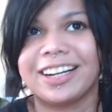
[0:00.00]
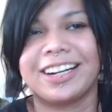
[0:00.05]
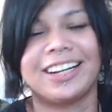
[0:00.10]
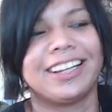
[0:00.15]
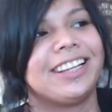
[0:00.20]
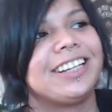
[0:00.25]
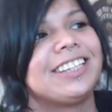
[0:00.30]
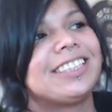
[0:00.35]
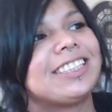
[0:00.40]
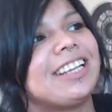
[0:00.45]
and
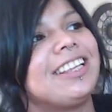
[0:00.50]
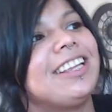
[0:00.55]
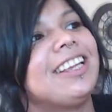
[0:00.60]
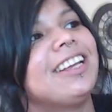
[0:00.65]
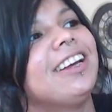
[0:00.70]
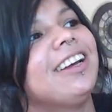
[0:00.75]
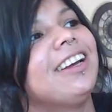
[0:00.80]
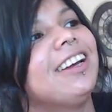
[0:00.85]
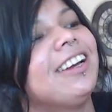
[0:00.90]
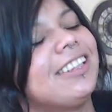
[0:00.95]
they said
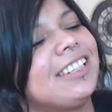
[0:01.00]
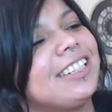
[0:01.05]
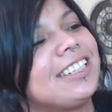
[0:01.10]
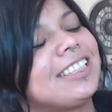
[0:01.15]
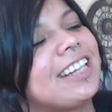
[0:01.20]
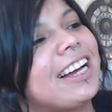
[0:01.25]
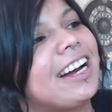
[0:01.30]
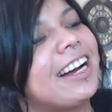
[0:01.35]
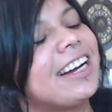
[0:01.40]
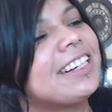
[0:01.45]
this
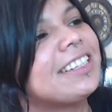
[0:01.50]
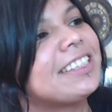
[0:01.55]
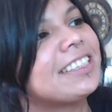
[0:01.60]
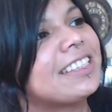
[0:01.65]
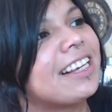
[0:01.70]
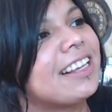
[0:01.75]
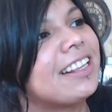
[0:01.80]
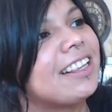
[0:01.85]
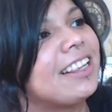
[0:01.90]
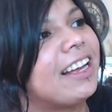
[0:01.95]
guy
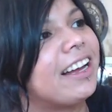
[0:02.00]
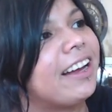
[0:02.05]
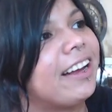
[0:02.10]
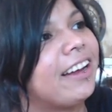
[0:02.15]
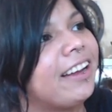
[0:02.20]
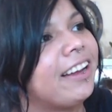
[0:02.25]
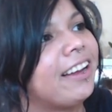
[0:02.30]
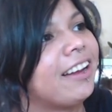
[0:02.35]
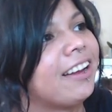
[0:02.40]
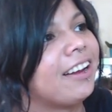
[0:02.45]
said
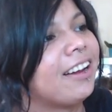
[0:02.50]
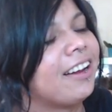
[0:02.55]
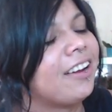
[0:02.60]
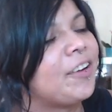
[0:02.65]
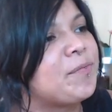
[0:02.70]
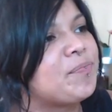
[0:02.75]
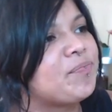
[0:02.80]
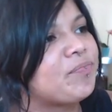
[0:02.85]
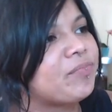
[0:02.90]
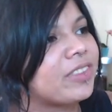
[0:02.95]
that
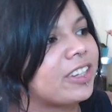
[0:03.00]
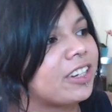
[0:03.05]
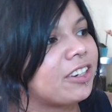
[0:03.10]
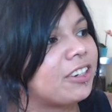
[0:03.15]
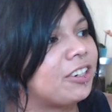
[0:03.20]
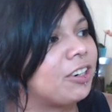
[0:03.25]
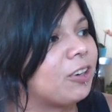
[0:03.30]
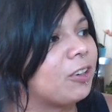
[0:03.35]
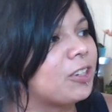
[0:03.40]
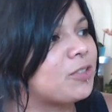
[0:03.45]

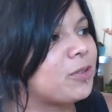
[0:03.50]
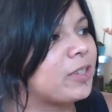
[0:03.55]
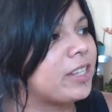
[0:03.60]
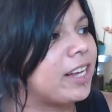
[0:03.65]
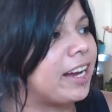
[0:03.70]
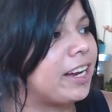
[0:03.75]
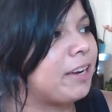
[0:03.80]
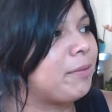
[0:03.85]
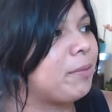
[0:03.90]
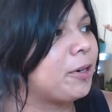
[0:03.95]
girls with
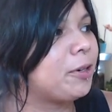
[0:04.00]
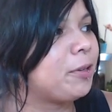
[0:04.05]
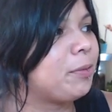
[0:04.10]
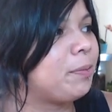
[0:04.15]
eyebrow